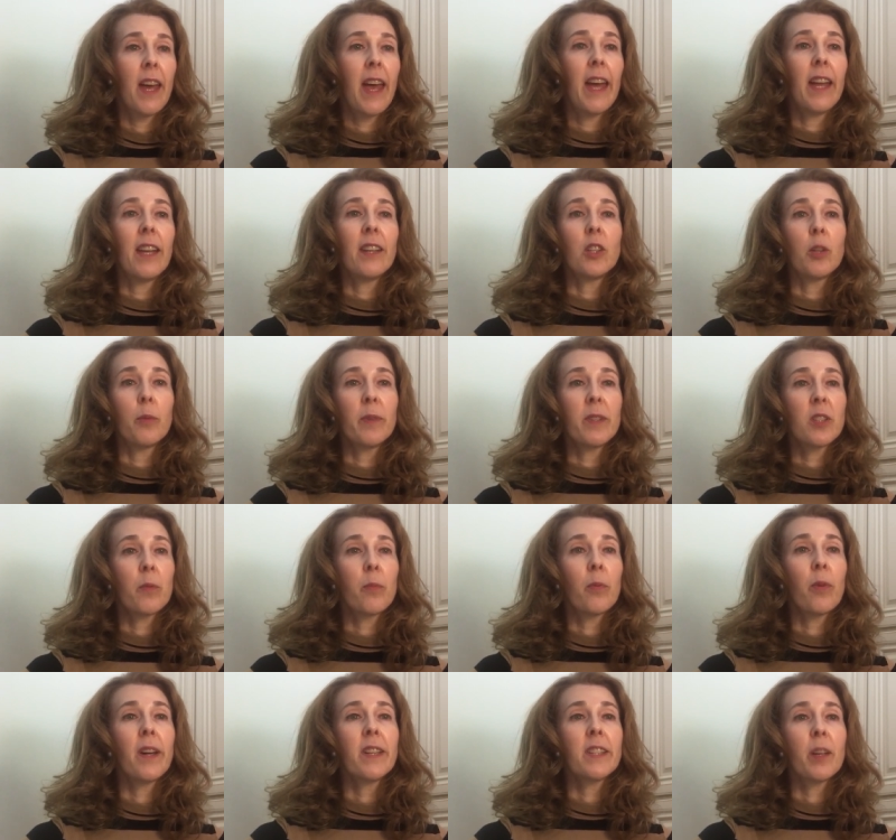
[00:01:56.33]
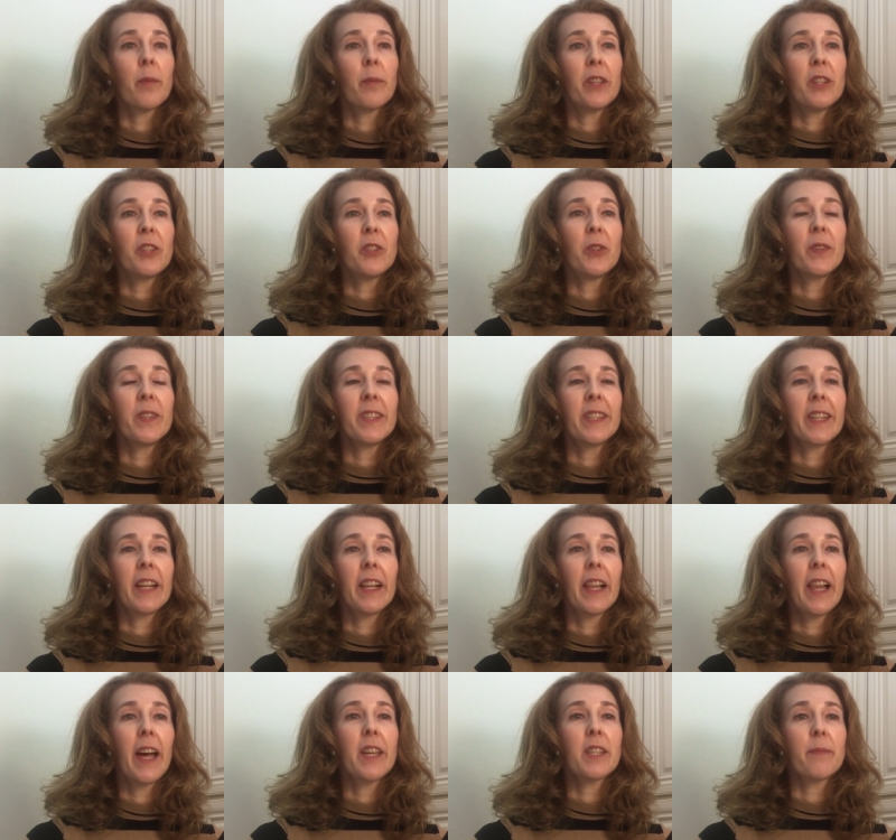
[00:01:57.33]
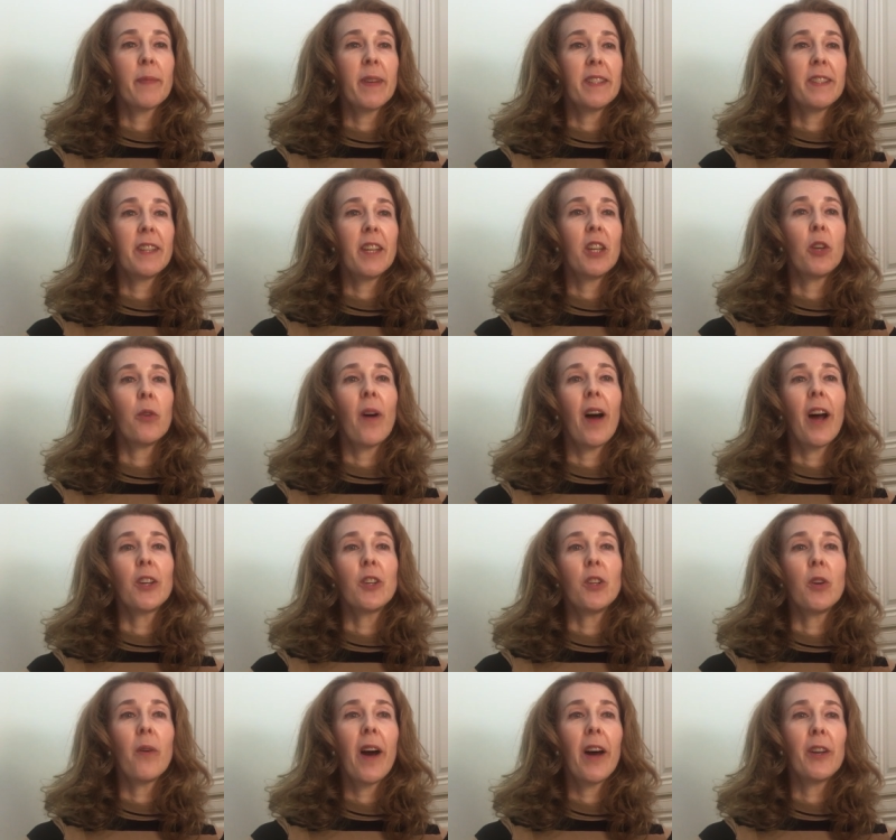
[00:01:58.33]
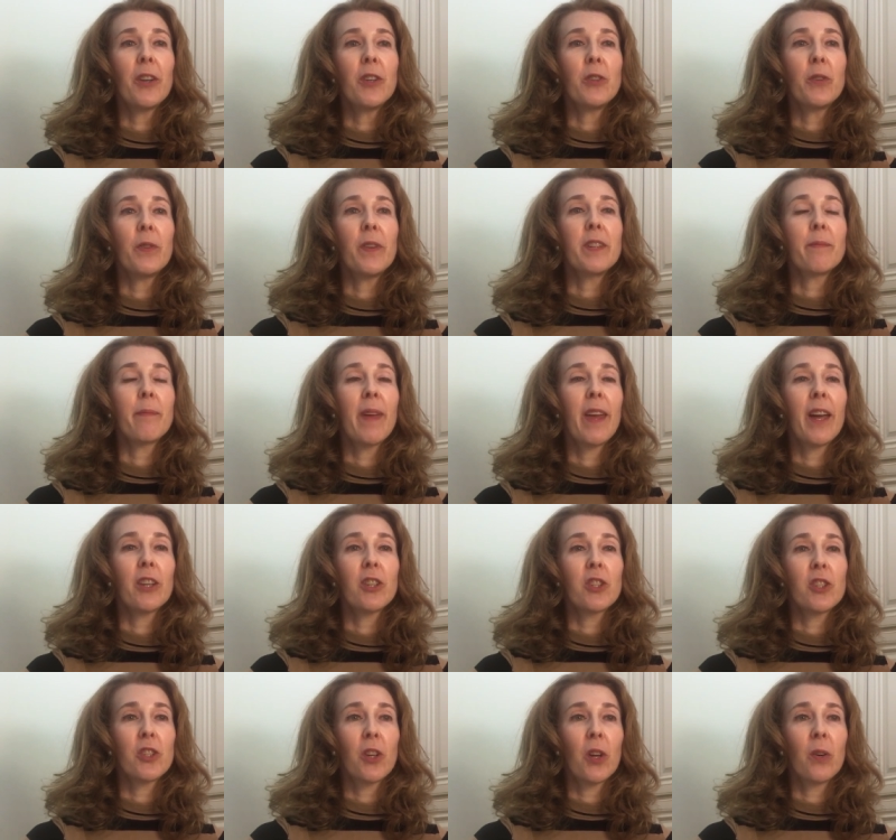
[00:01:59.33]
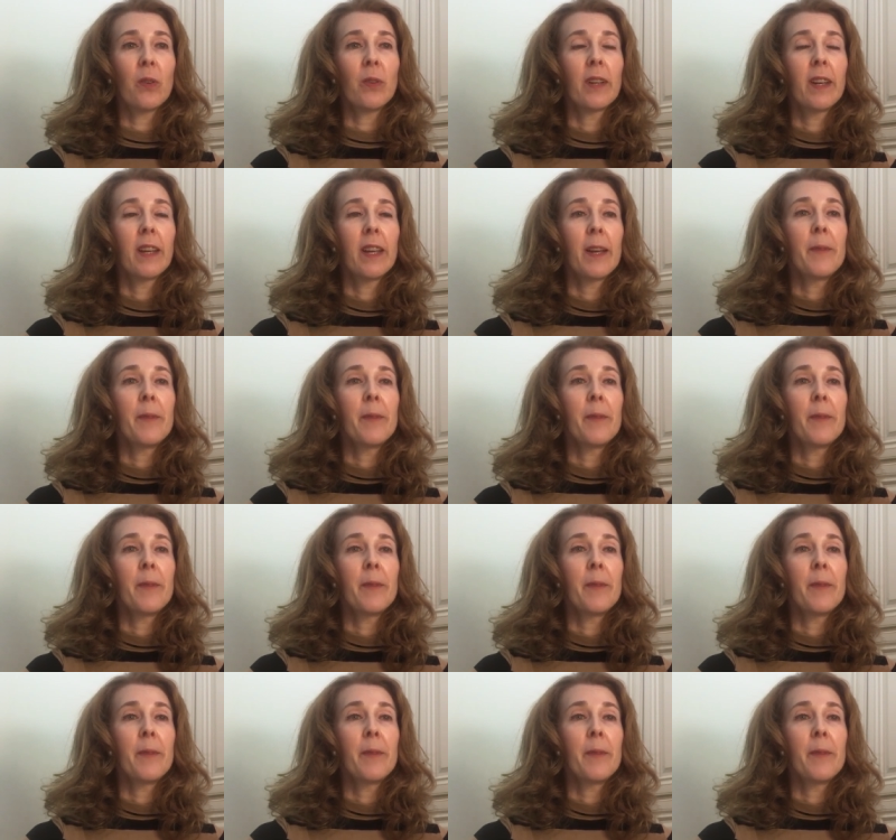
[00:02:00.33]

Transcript: And you'll be surprised how many students in class may say to you, I know how to do this, may I show?